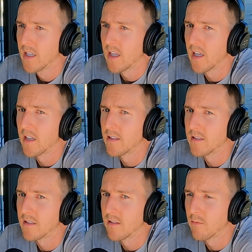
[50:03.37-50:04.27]
And
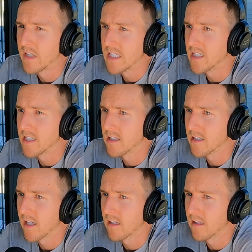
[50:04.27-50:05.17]
the reason is
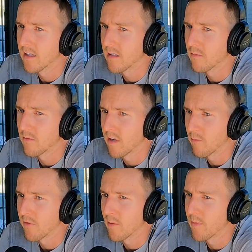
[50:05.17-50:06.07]
kind of like what I wrote
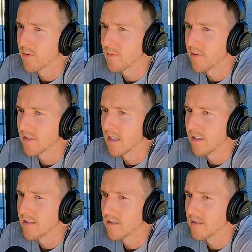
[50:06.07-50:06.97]
that post about today
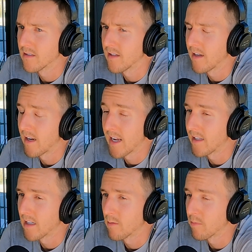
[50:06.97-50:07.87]
is, and I didn't
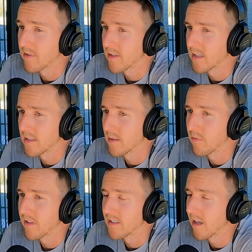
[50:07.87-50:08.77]
come up with this idea, but
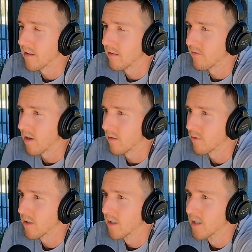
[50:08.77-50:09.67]
the death of the
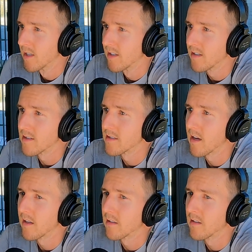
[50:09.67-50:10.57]
follower is
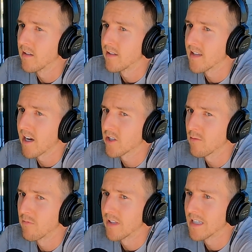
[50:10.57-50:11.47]
that it's actually
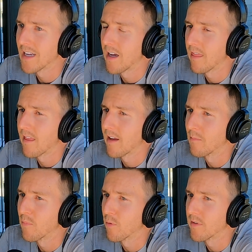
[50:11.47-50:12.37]
really not that
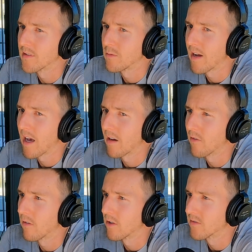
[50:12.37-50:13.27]
important to have a
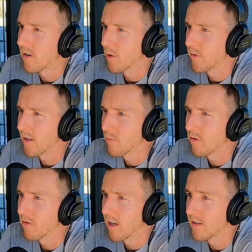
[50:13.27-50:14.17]
large following
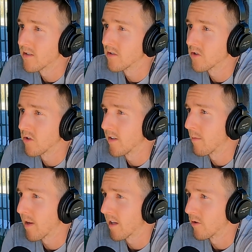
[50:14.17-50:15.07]
anymore. And this is good and
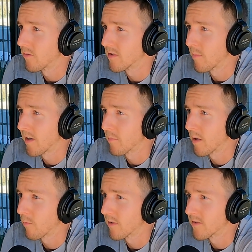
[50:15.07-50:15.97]
bad news, depending upon
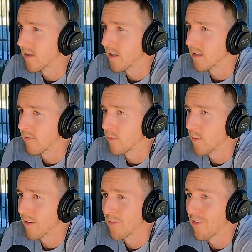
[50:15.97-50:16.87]
where you're sitting. If you
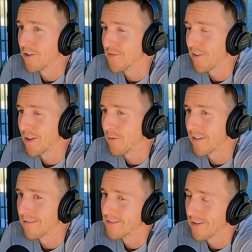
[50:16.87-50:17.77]
have a large
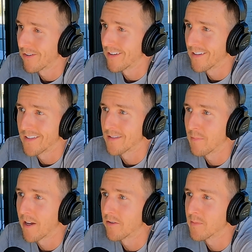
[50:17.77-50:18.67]
following, sorry, it doesn't
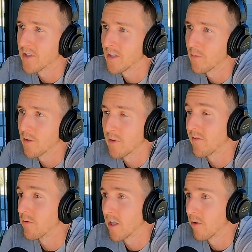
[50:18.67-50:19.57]
matter as much anymore. But if
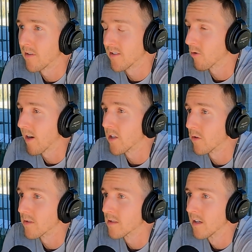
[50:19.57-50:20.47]
you don't, it's great
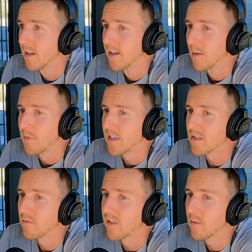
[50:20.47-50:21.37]
news,
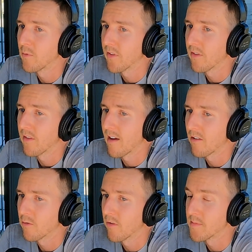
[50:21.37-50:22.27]
because really what the
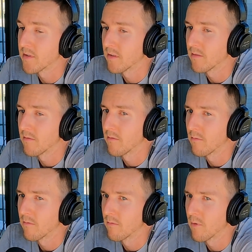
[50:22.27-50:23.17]
algorithms are
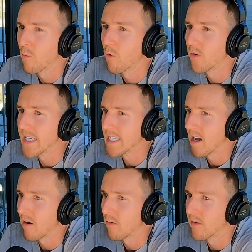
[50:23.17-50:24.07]
rewarding
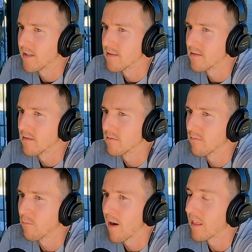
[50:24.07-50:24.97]
now is
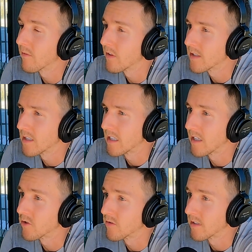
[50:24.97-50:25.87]
relevant and
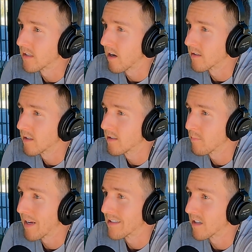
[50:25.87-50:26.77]
interesting content
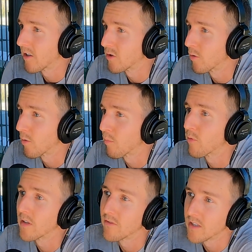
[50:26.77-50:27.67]
based on your
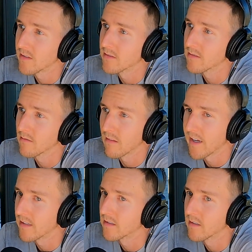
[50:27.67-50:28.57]
previous
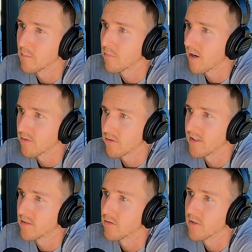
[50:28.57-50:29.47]
likes in browser
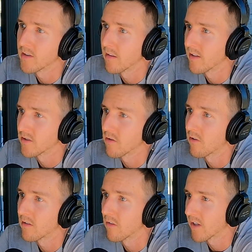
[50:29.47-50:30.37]
history and the things you're
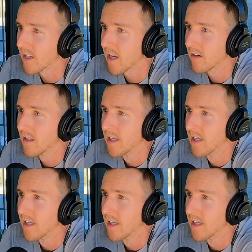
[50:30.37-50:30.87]
already looking at.